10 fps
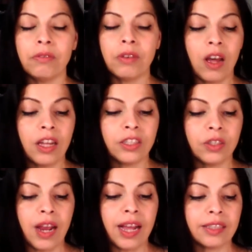
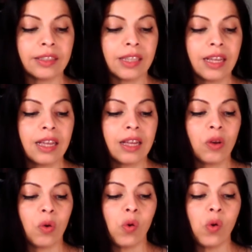or
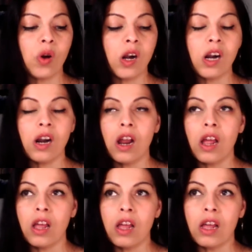um,
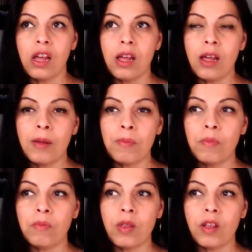like I said, falling
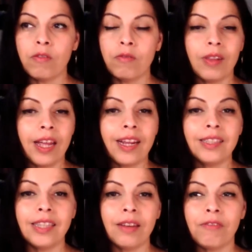in love with
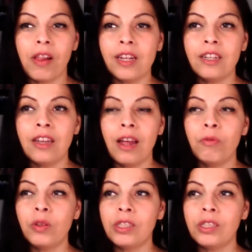someone who is